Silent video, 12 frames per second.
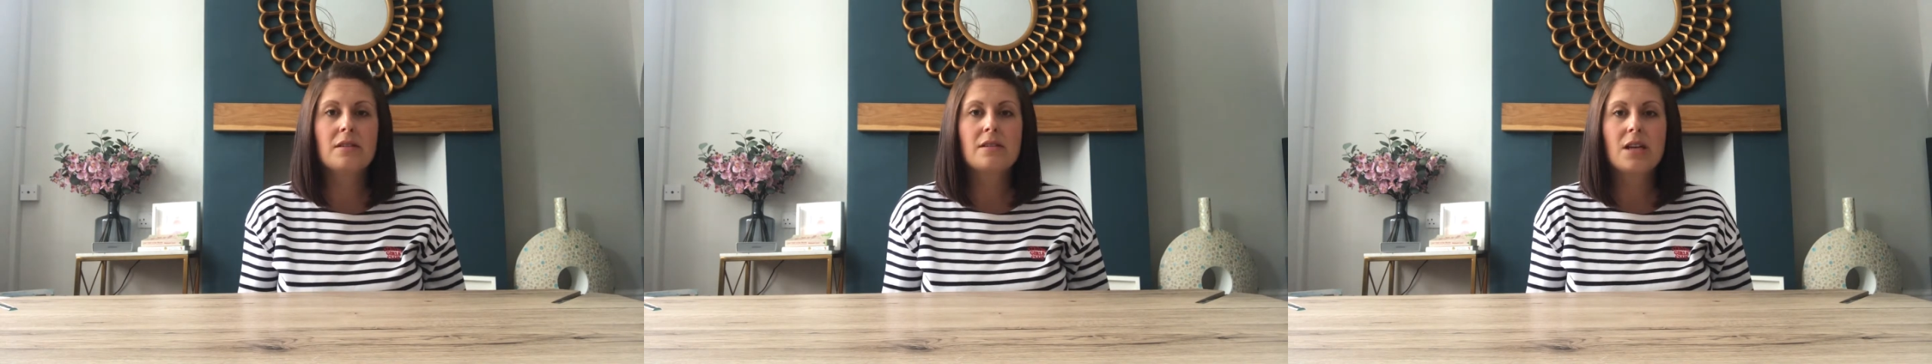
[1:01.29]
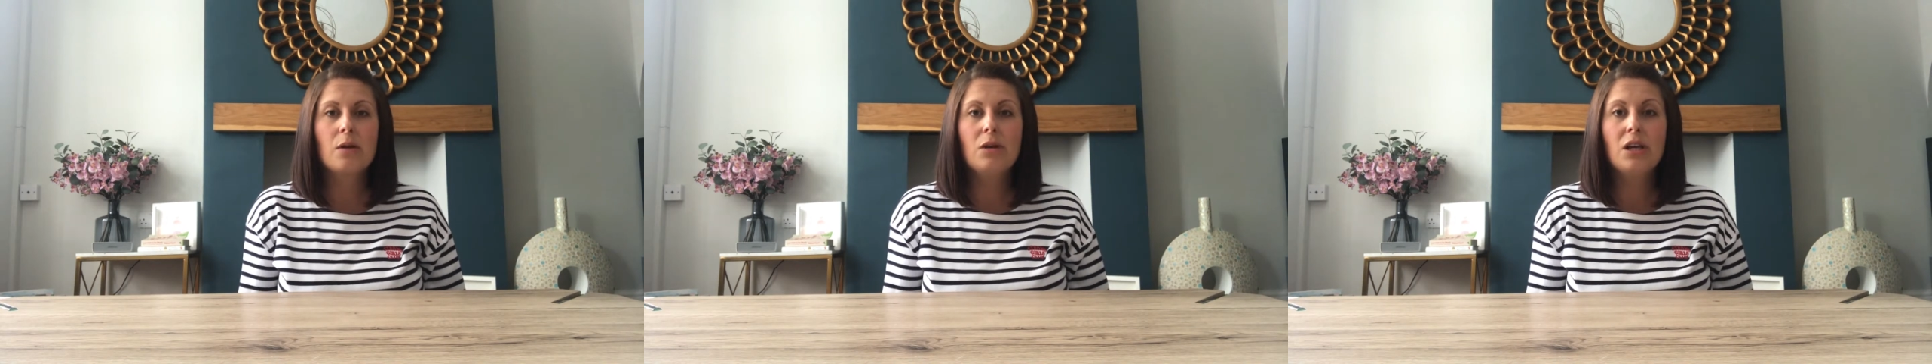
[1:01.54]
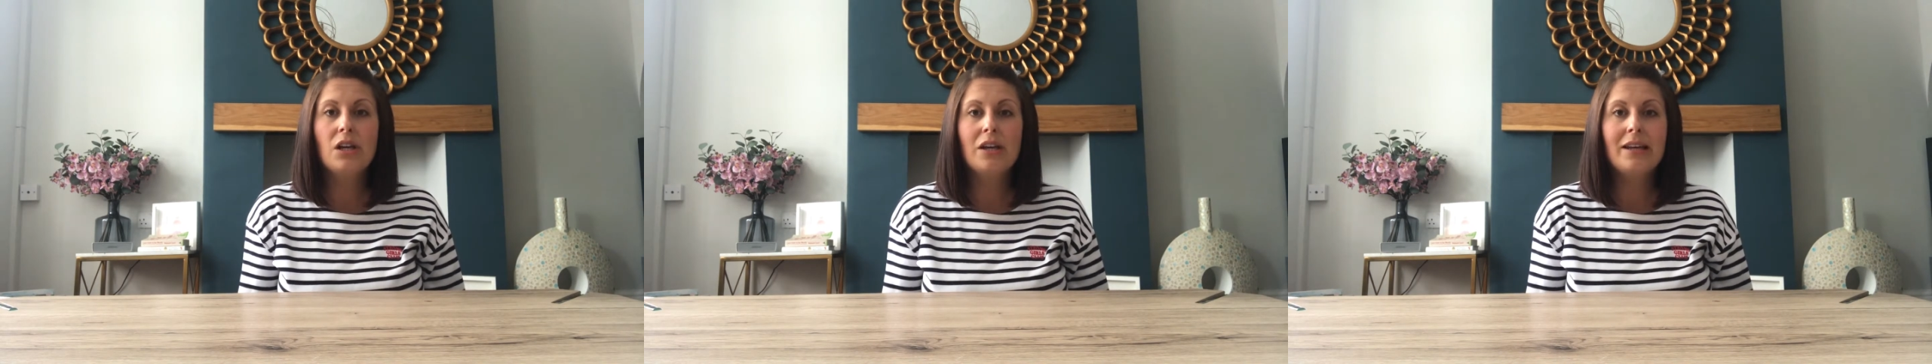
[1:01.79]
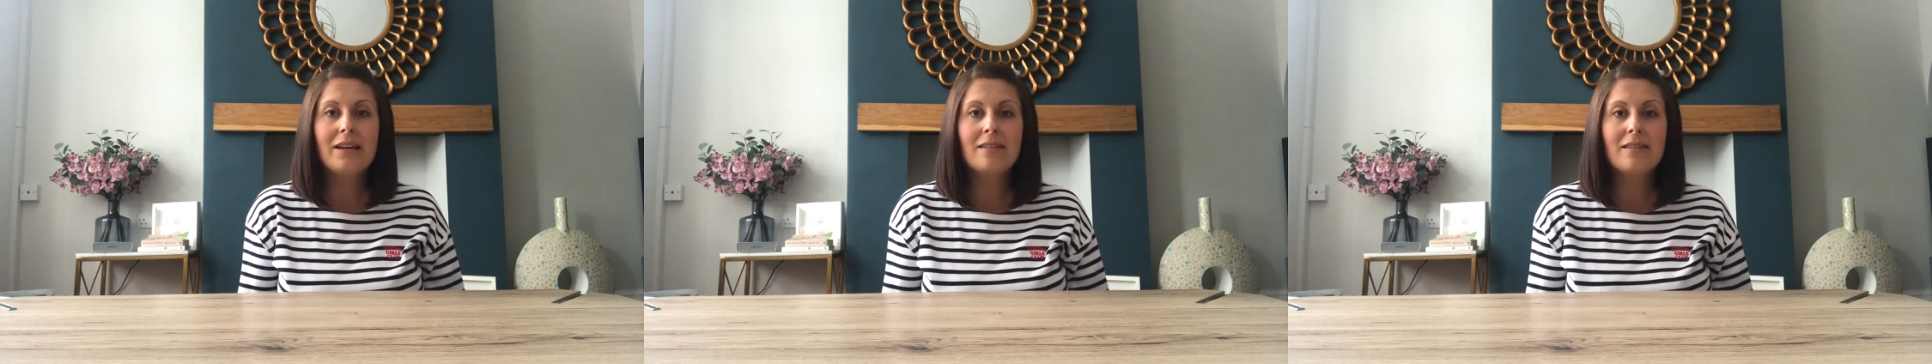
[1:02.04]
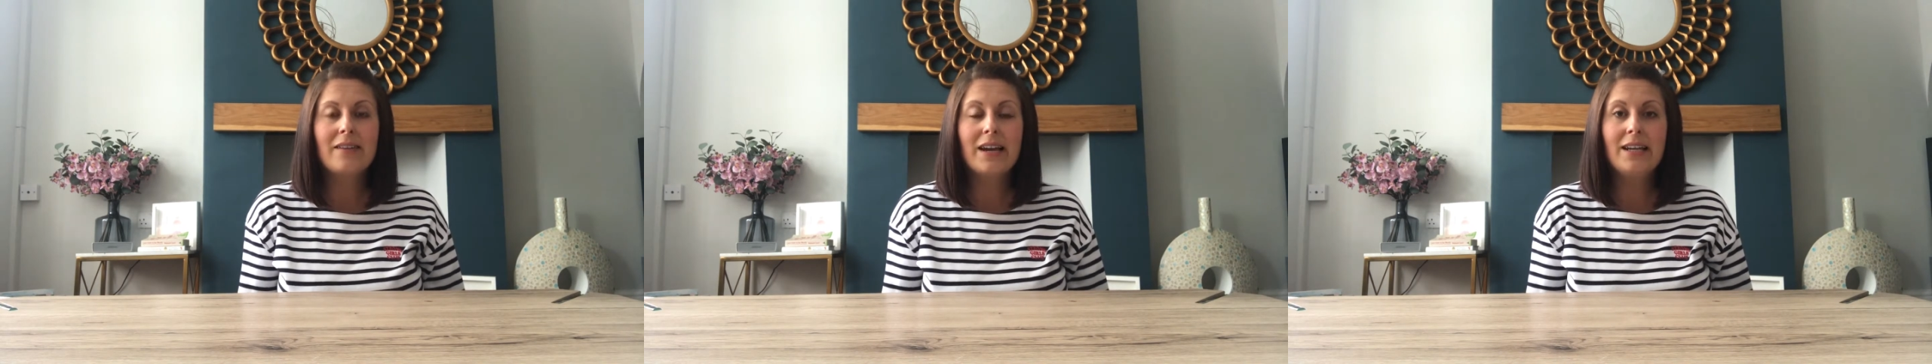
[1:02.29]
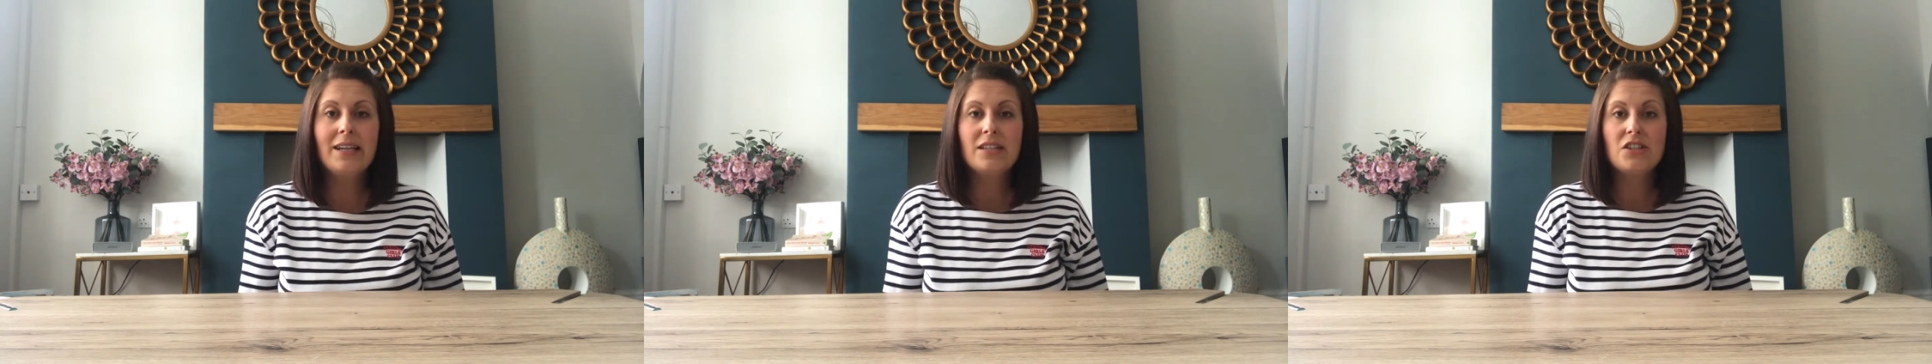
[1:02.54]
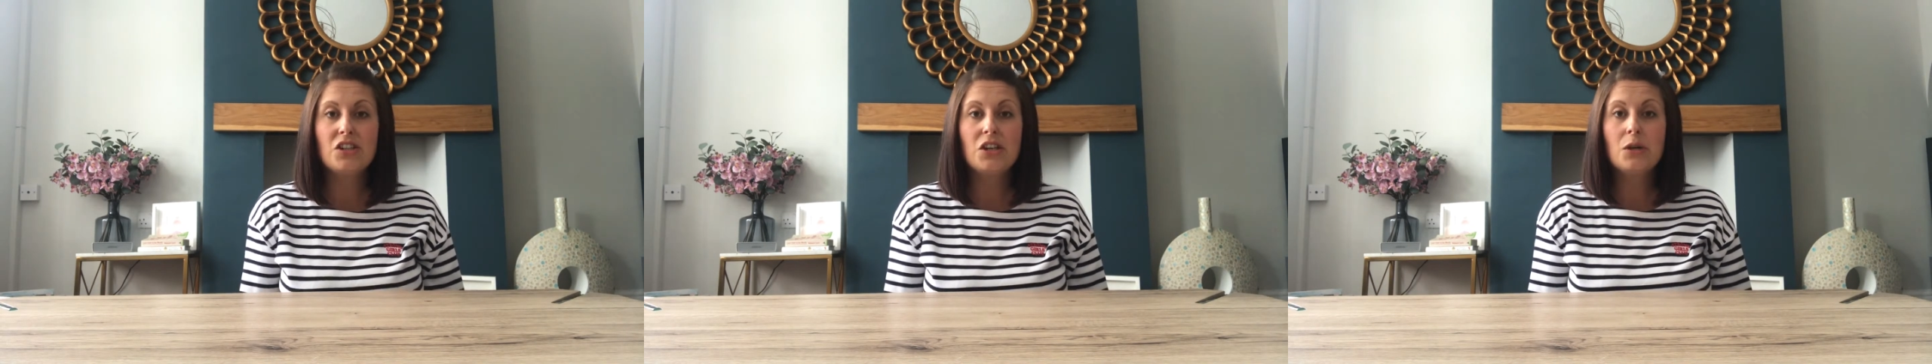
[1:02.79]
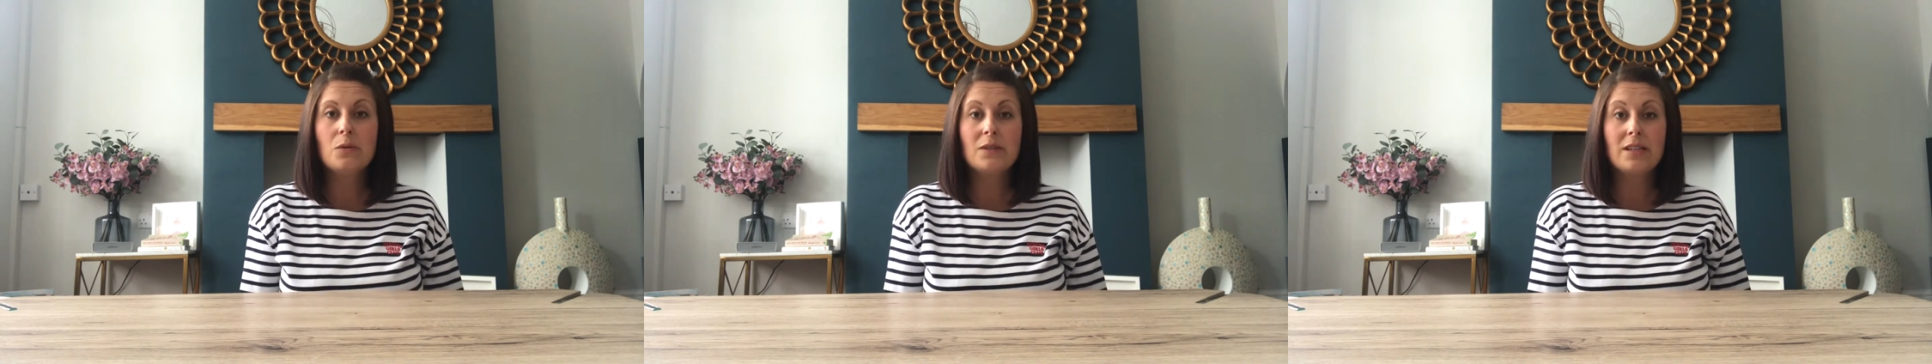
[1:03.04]
so learning that they need to
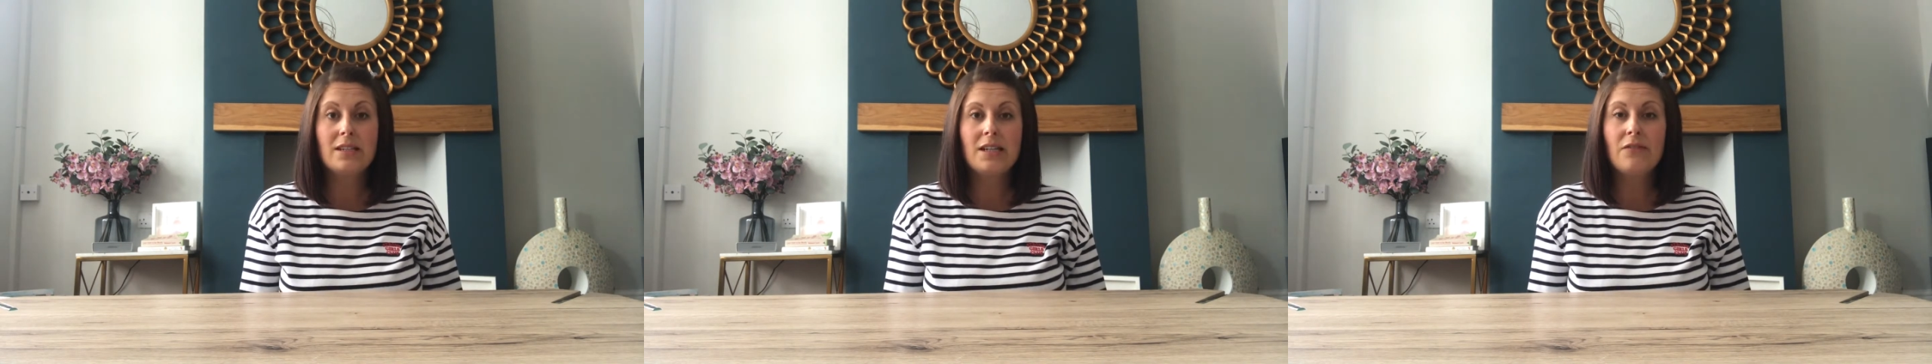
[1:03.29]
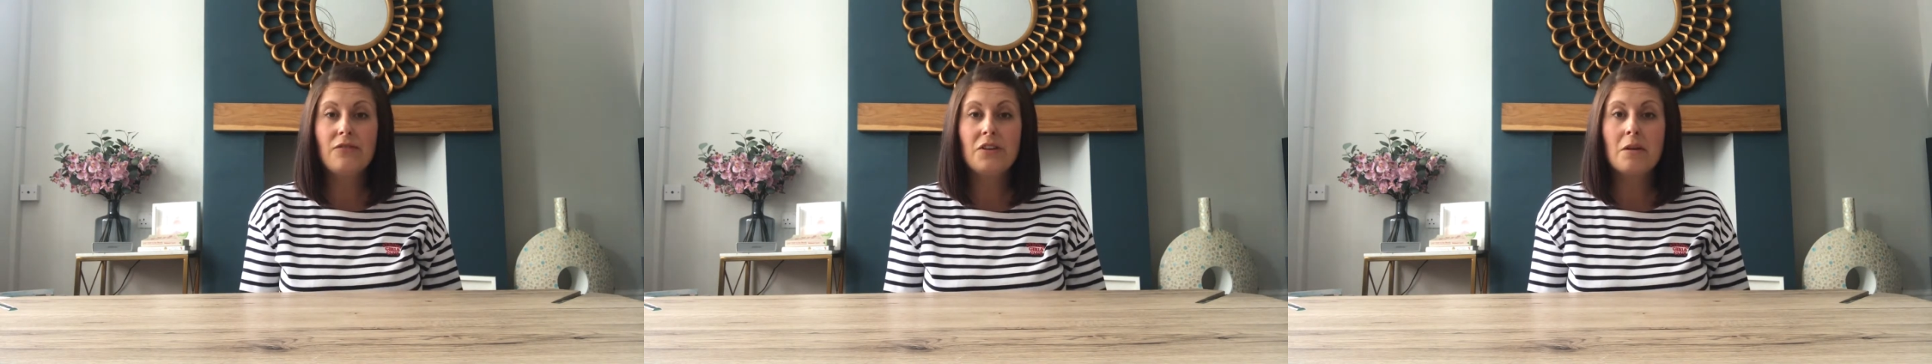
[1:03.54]
use a different